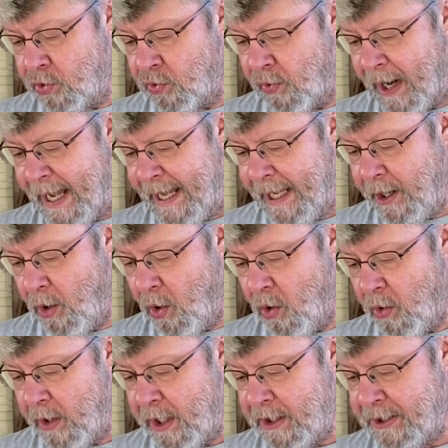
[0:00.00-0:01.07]
dried
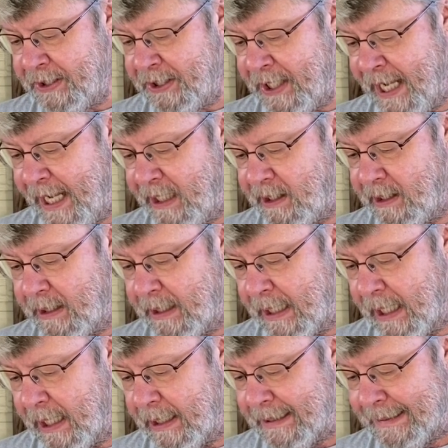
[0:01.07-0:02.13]
orange zest,
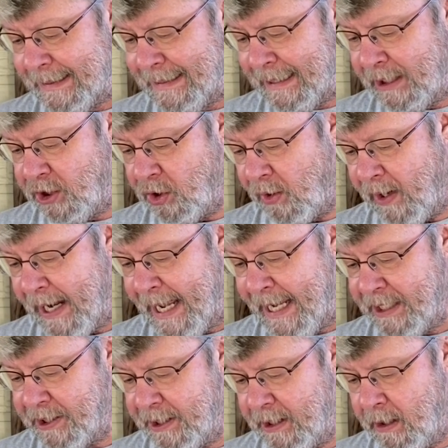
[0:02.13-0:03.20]
citric
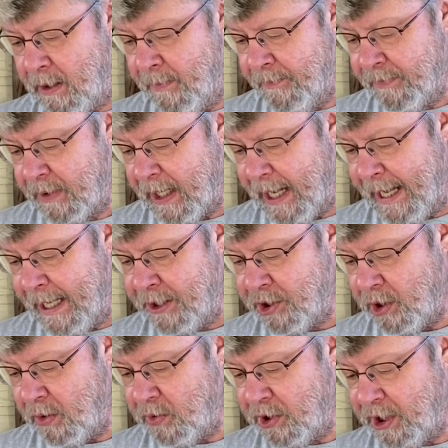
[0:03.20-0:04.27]
acid,
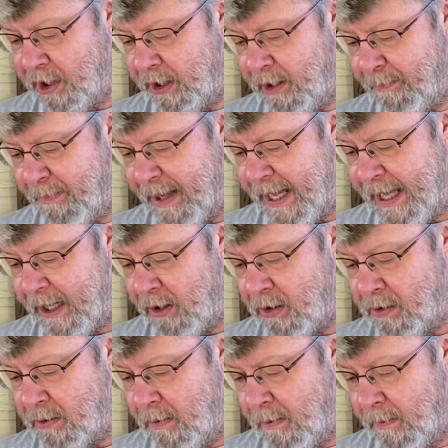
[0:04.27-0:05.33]
ancho chili
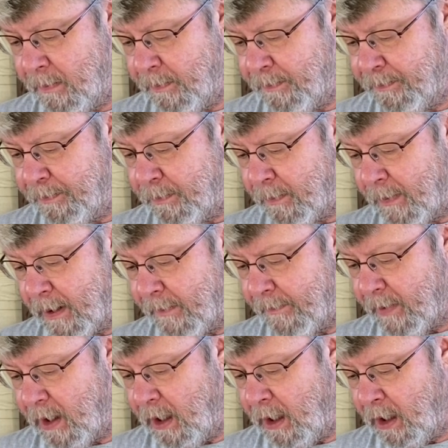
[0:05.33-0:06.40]
powder,
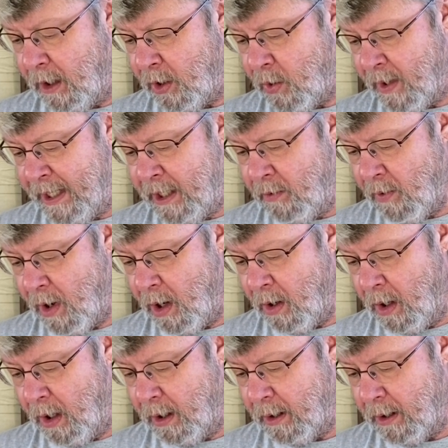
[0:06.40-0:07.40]
guajillo